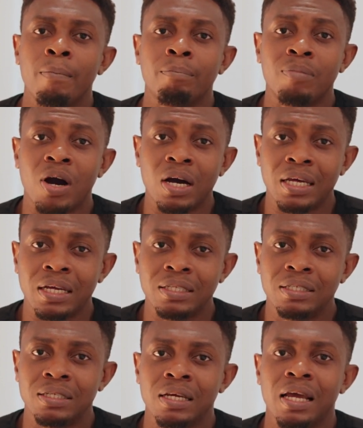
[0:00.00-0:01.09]

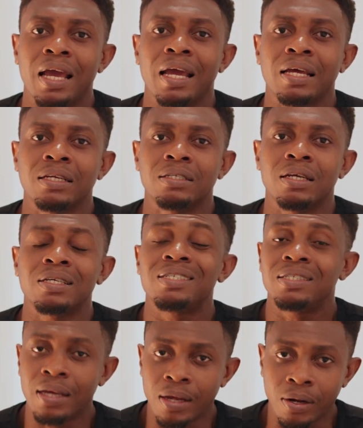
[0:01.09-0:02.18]
market and
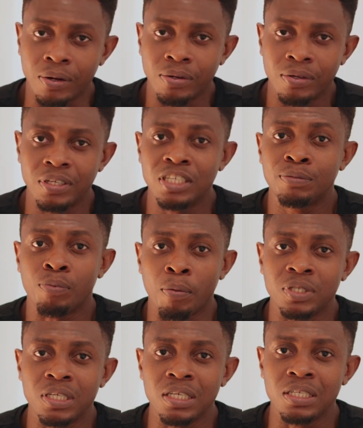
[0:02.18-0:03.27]
sell these
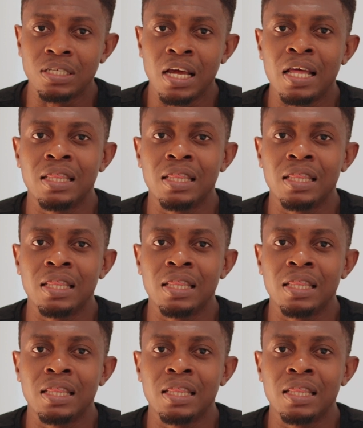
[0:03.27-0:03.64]
properties,